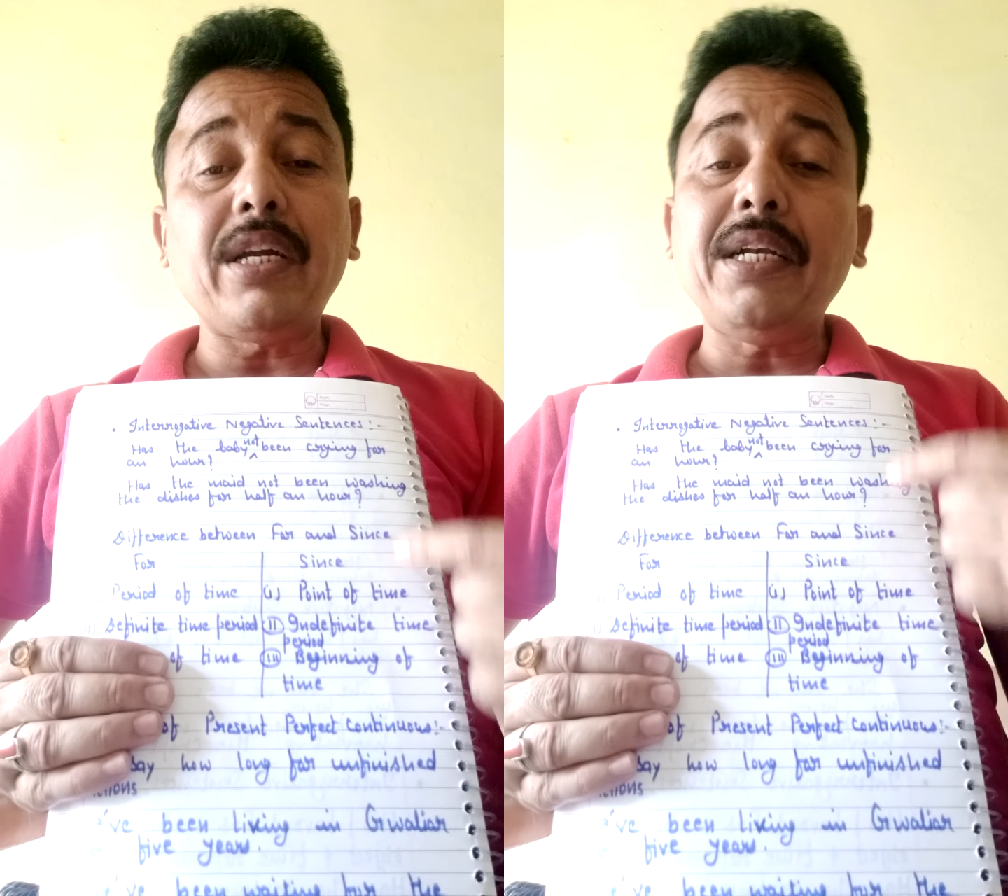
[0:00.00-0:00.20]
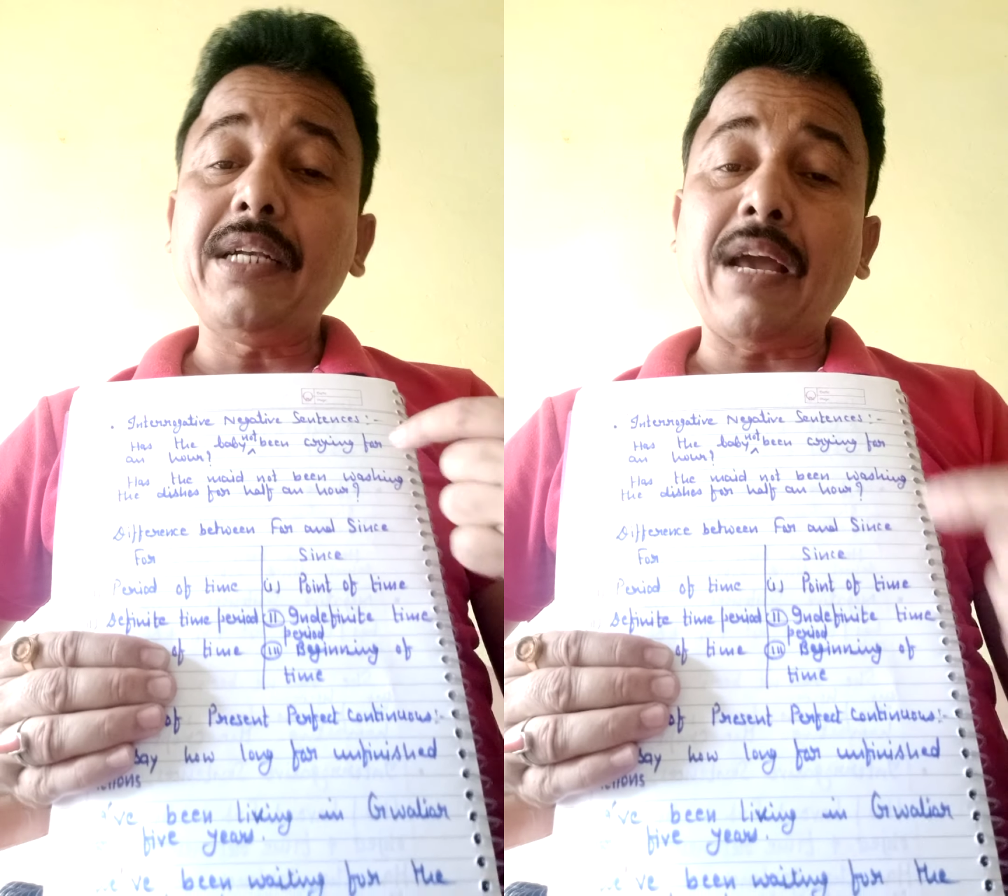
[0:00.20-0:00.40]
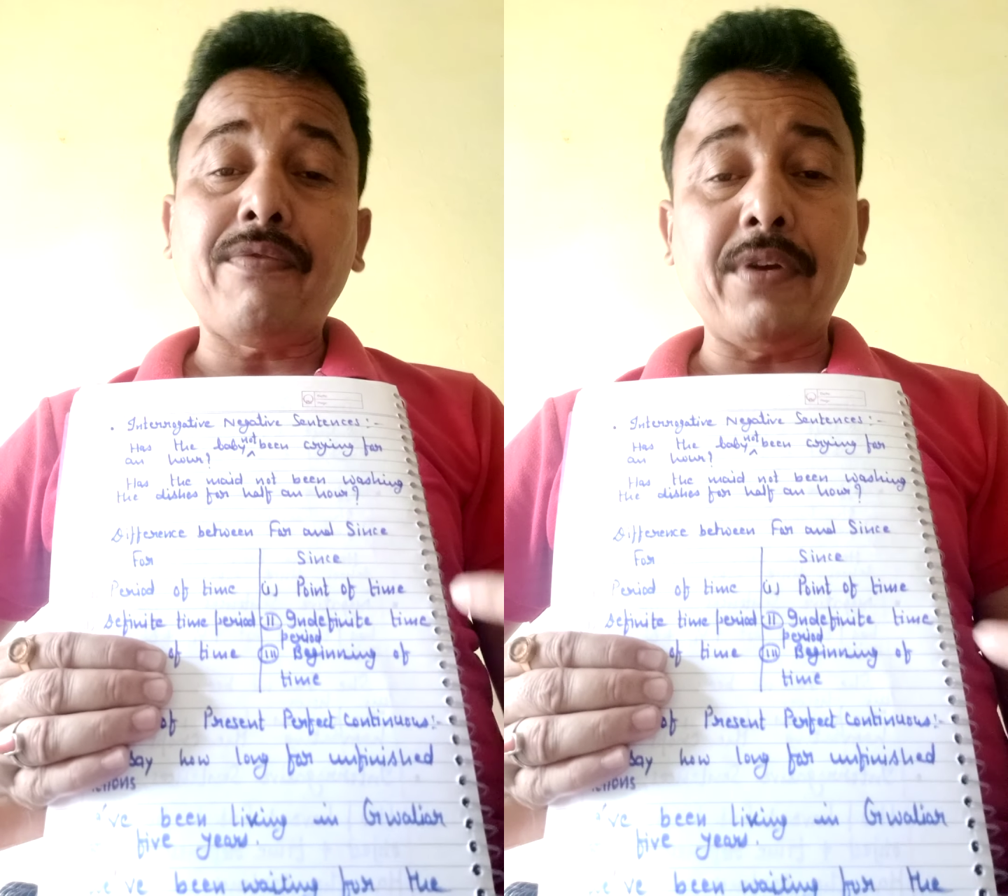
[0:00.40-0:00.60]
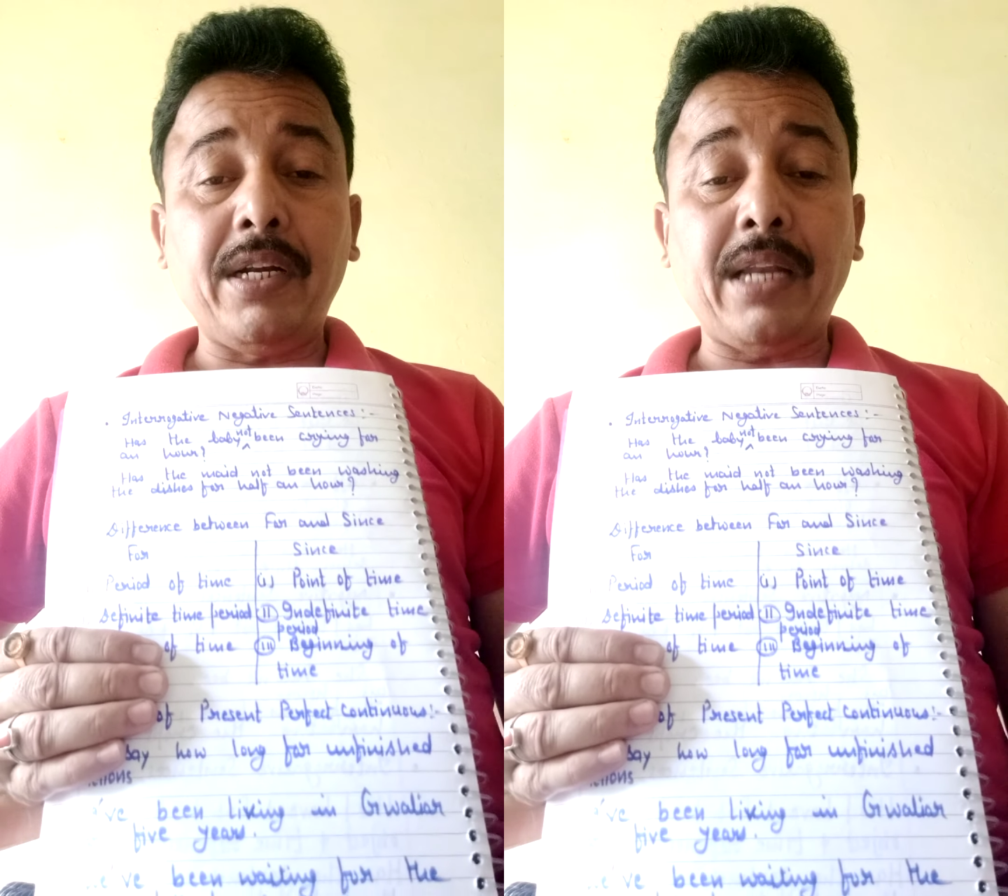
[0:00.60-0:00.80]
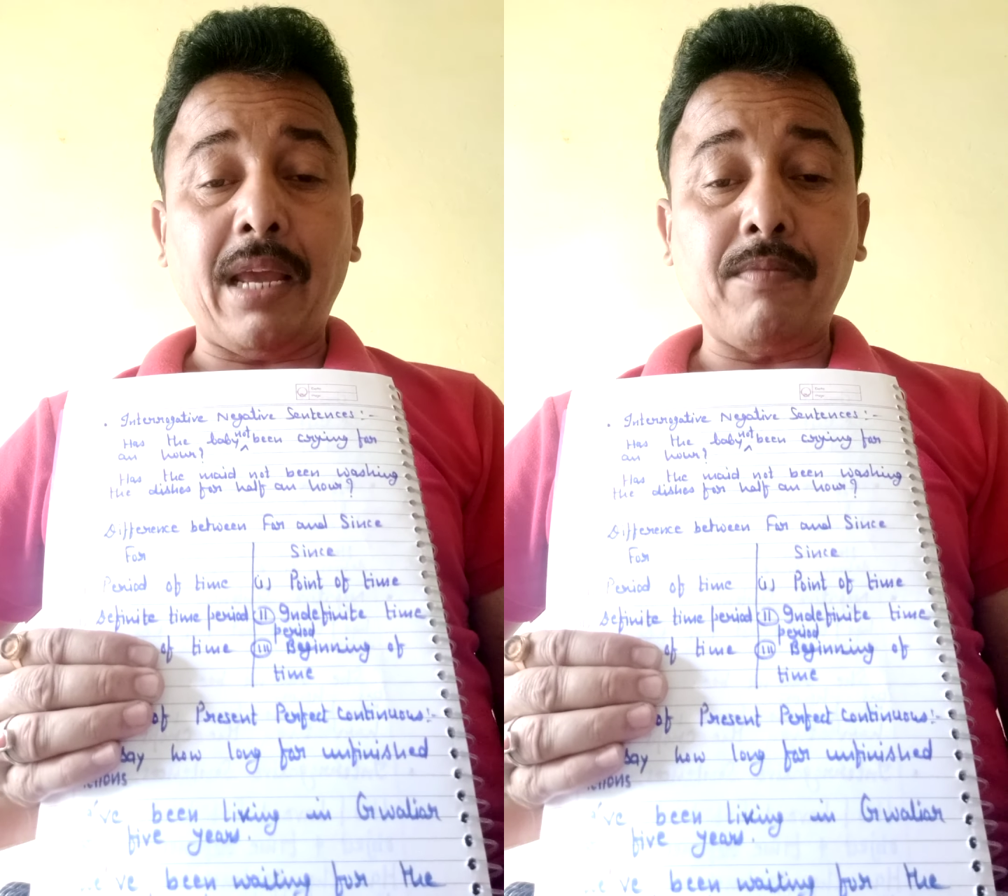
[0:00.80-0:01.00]

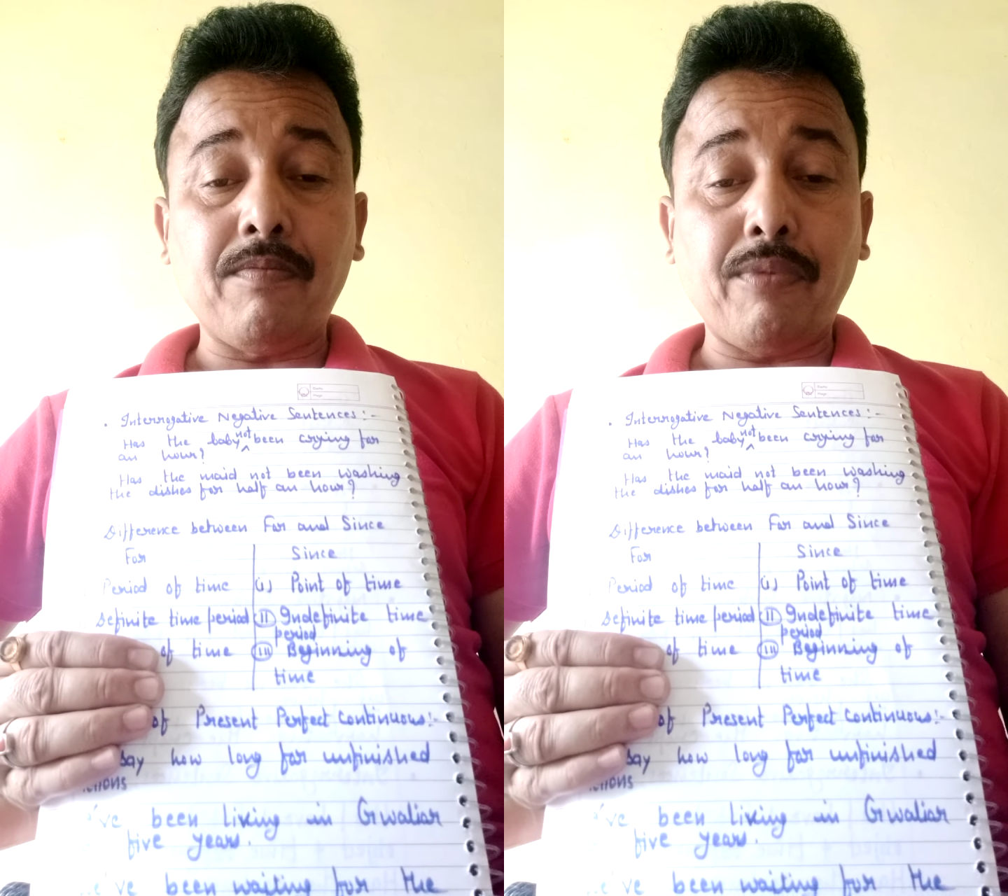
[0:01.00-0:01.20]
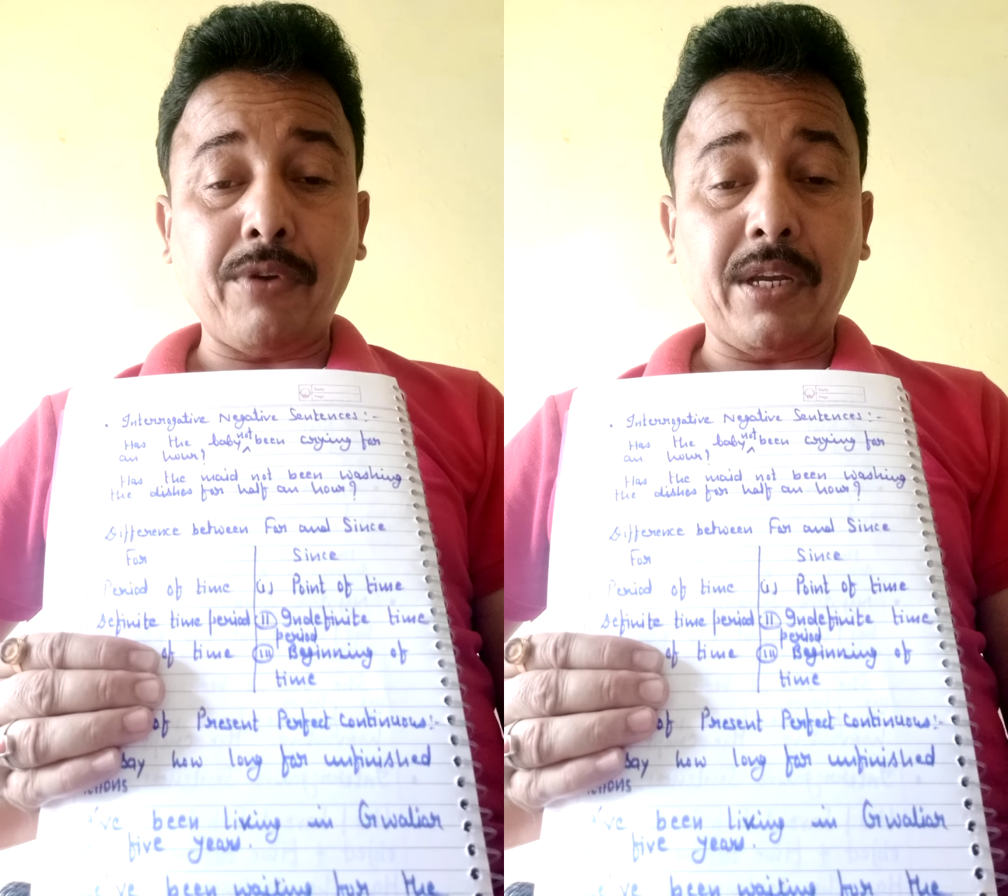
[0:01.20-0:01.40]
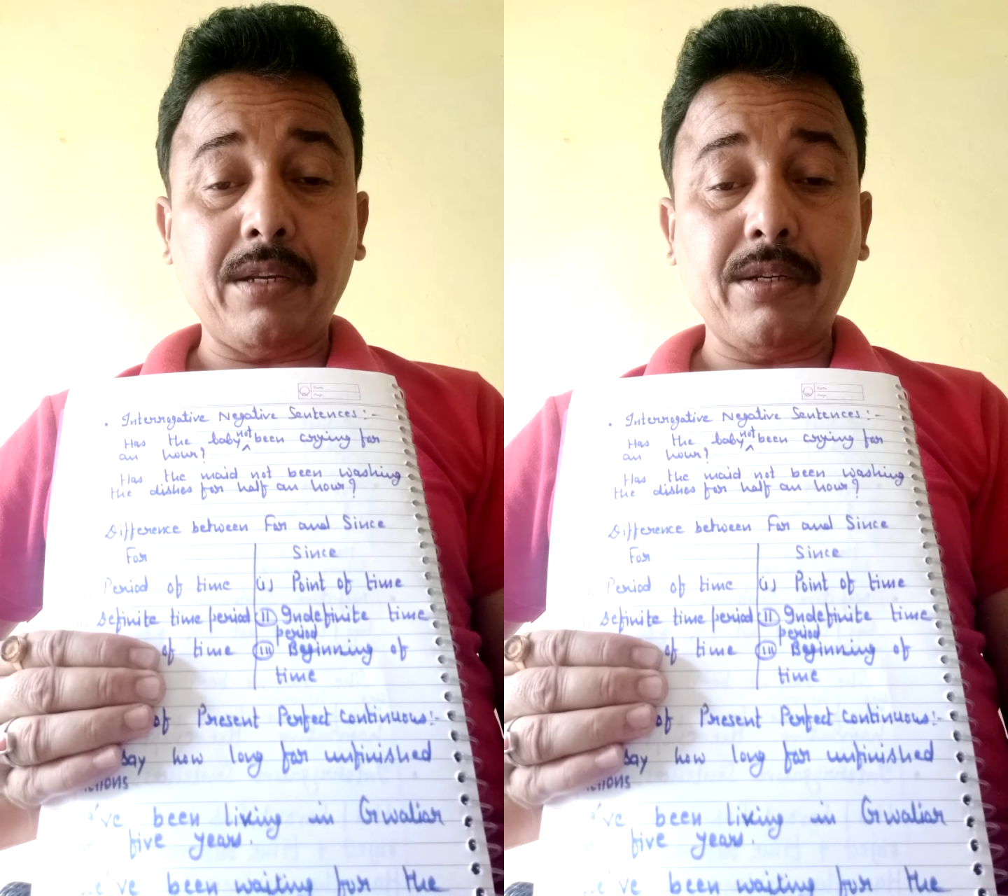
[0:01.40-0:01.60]
indefinite time period.